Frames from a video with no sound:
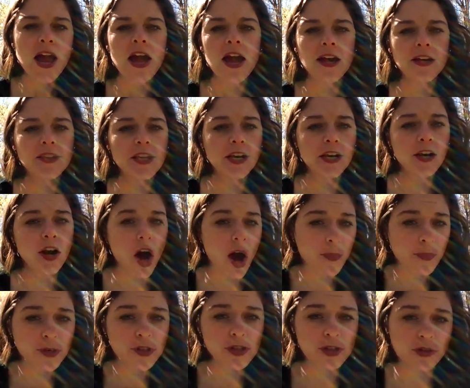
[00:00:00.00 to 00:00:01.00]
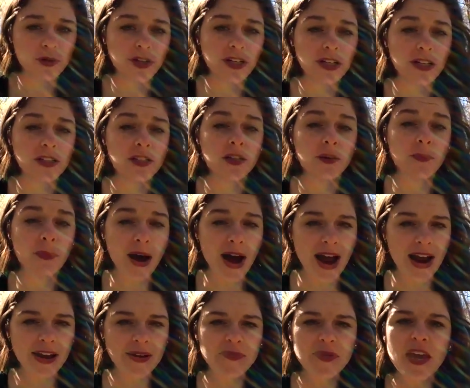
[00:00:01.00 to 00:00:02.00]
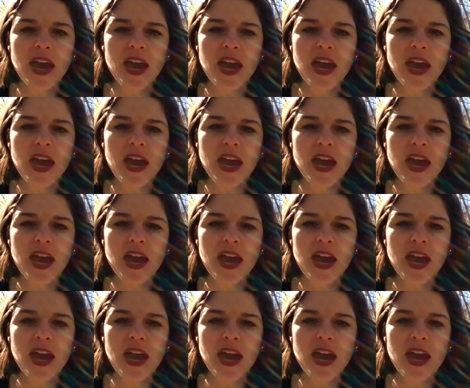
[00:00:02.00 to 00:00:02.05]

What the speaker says: and then an opportunity to buy.